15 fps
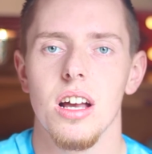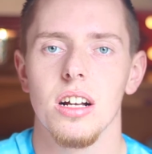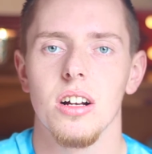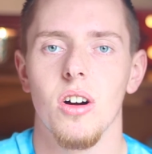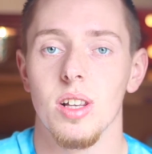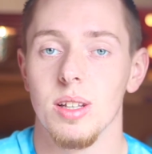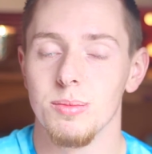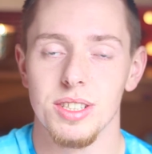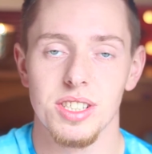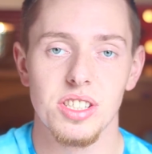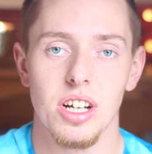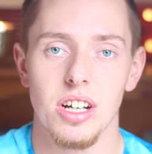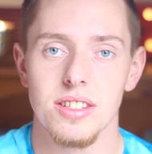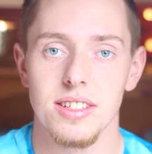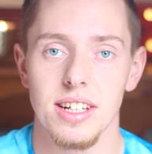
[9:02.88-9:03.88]
call them
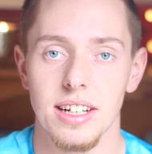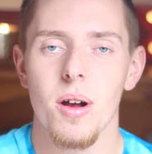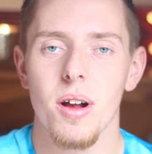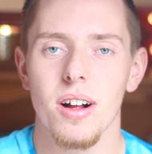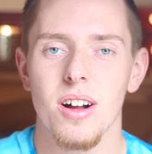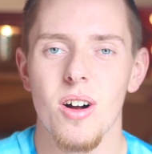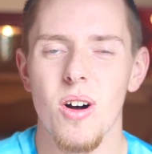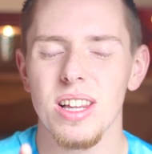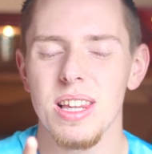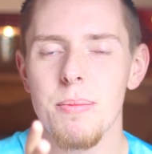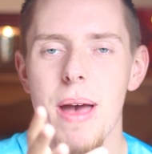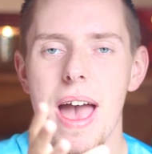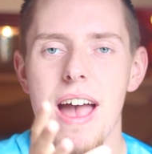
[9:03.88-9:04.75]
disgusting, call them